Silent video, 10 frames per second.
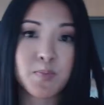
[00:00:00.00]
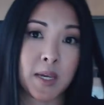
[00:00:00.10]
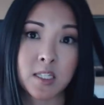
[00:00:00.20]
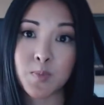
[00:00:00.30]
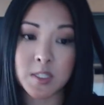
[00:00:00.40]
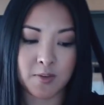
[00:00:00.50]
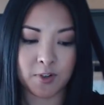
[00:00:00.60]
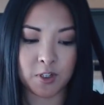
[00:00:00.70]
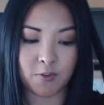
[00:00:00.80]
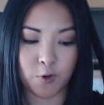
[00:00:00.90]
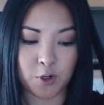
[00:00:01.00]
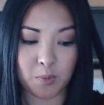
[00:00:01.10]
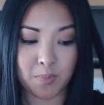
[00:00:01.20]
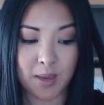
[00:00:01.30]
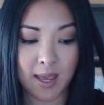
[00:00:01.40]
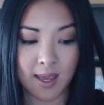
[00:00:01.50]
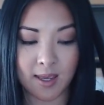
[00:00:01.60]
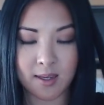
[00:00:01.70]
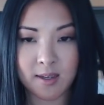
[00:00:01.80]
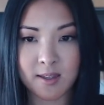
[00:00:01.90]
made specifically for your
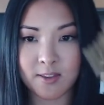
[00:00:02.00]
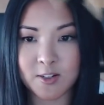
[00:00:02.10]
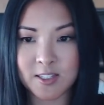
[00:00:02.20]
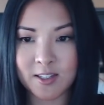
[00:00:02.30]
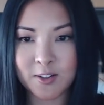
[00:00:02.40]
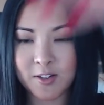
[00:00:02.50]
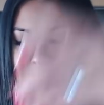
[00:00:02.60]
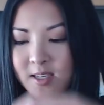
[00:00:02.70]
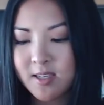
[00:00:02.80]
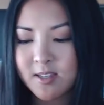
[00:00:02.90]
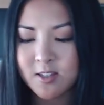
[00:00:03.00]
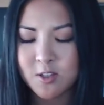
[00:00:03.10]
bag, and there's the little keys.